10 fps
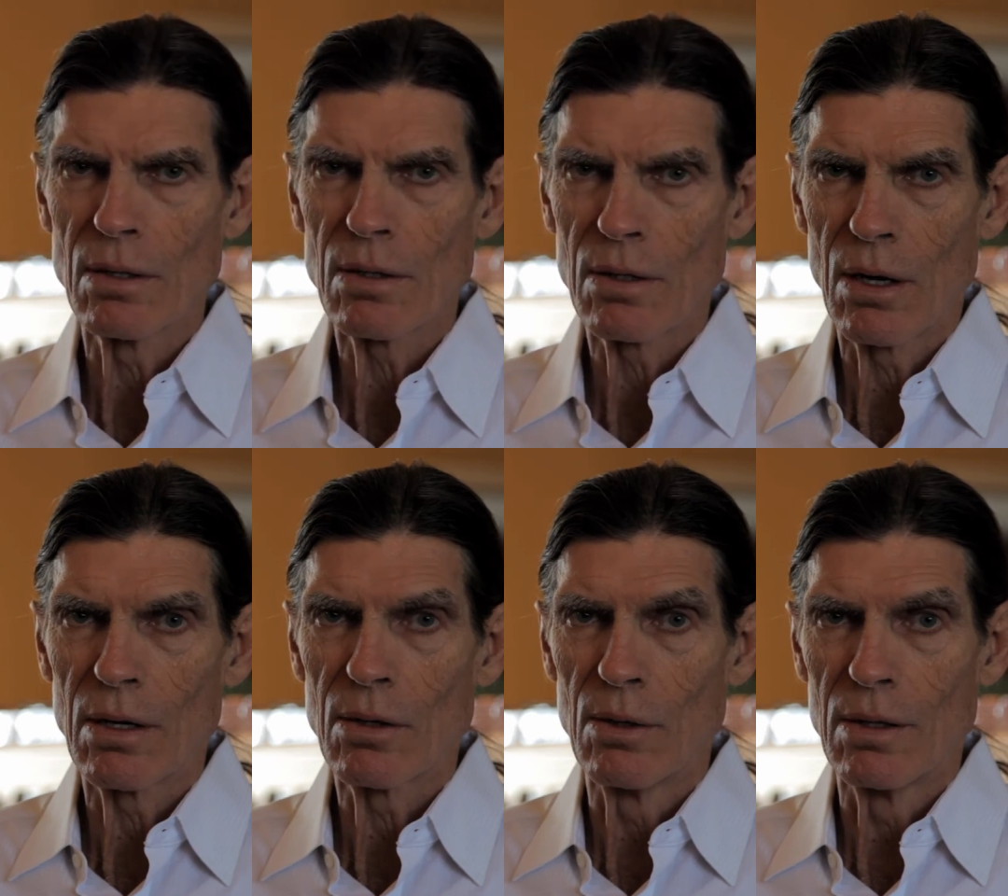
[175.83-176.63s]

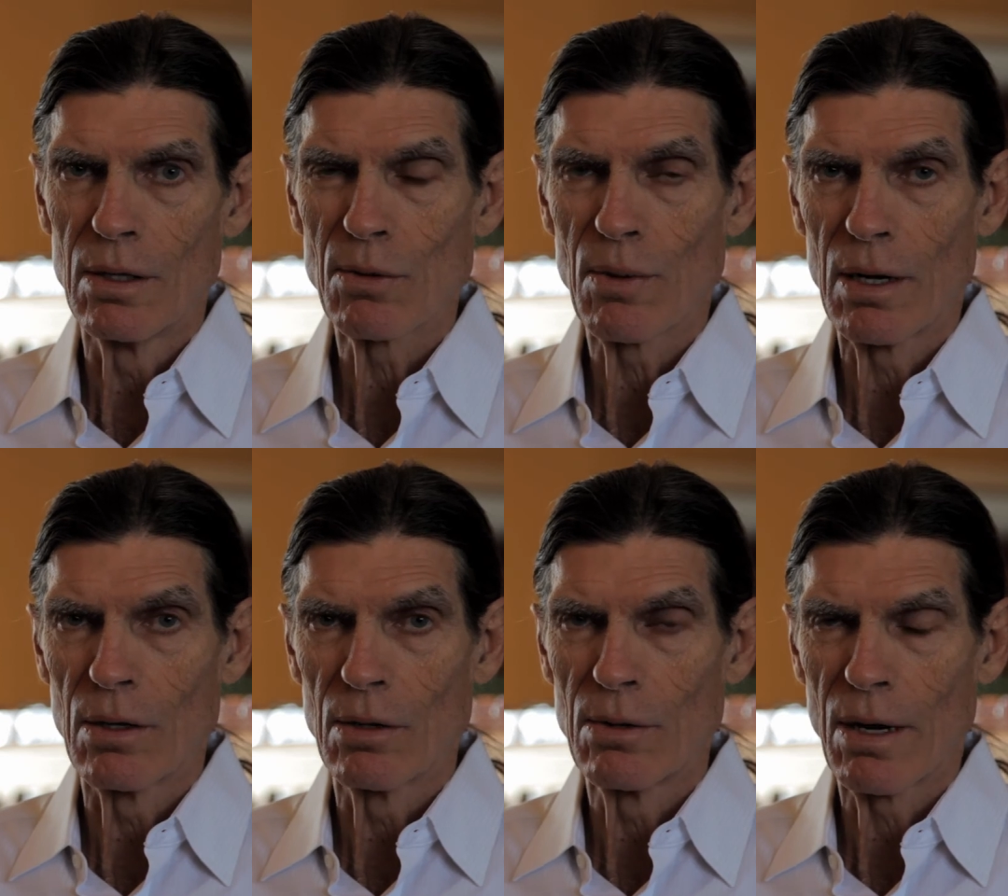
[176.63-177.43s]
start doing this while
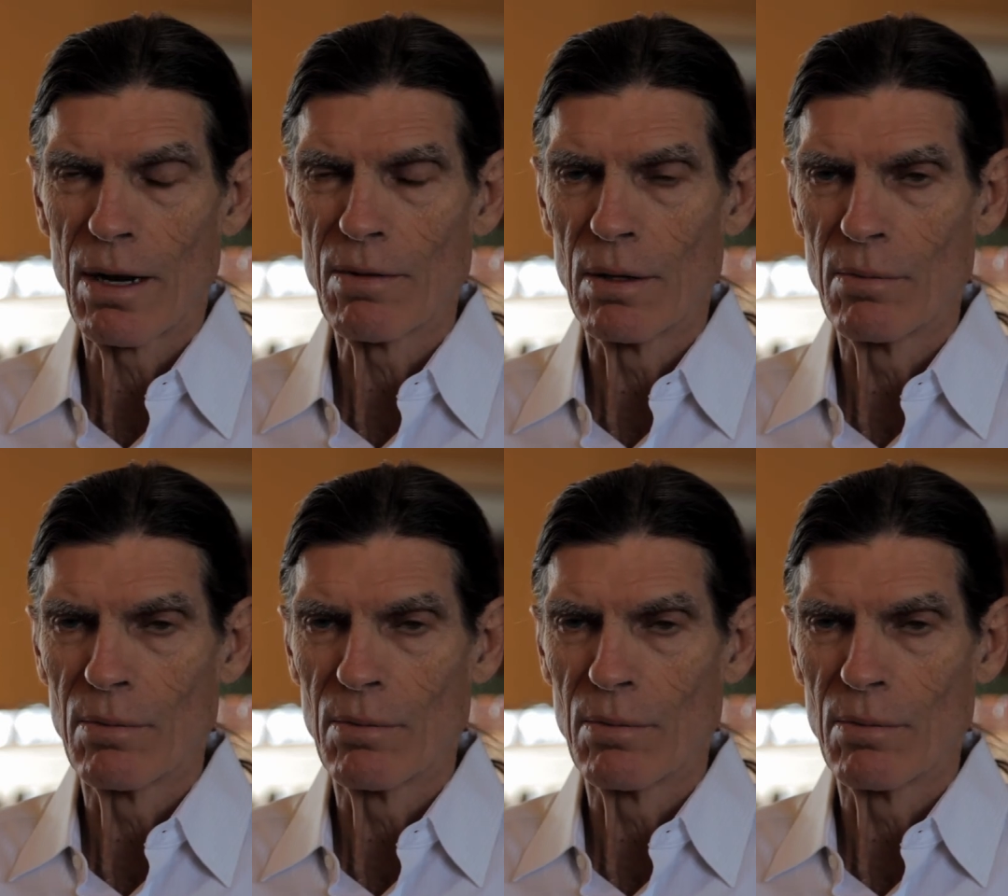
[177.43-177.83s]
you're driving,